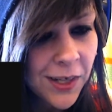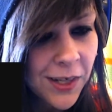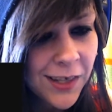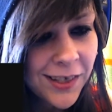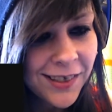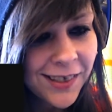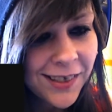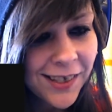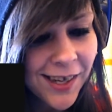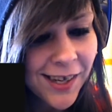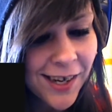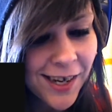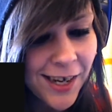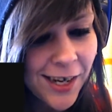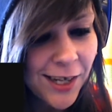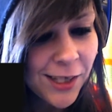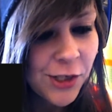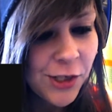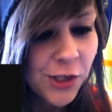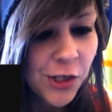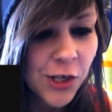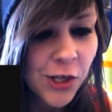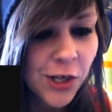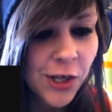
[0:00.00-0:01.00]

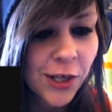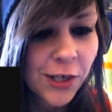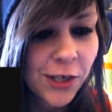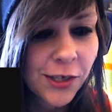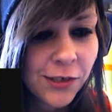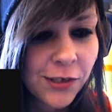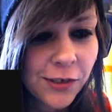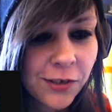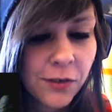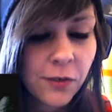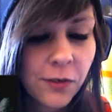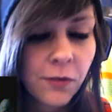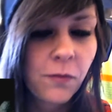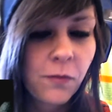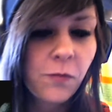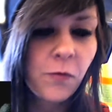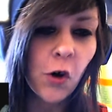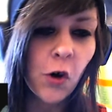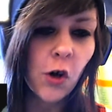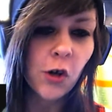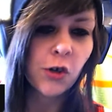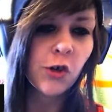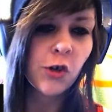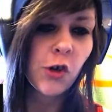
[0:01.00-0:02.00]
legend! Immortal.
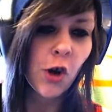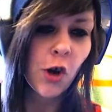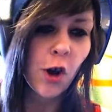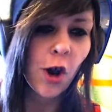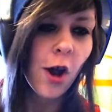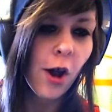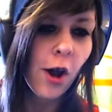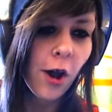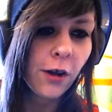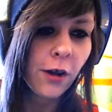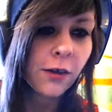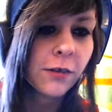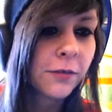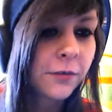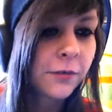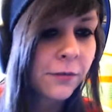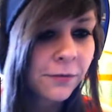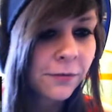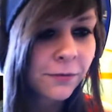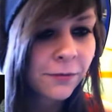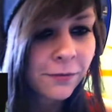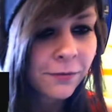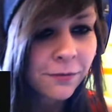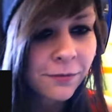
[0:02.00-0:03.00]
Fuck yeah! A
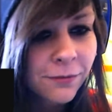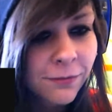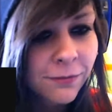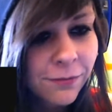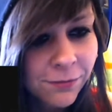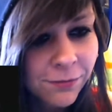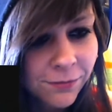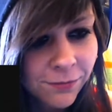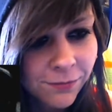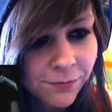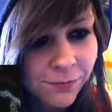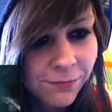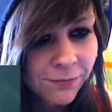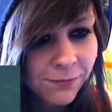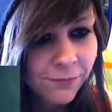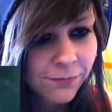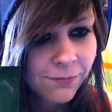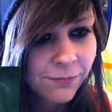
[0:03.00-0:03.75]
champion of the gods.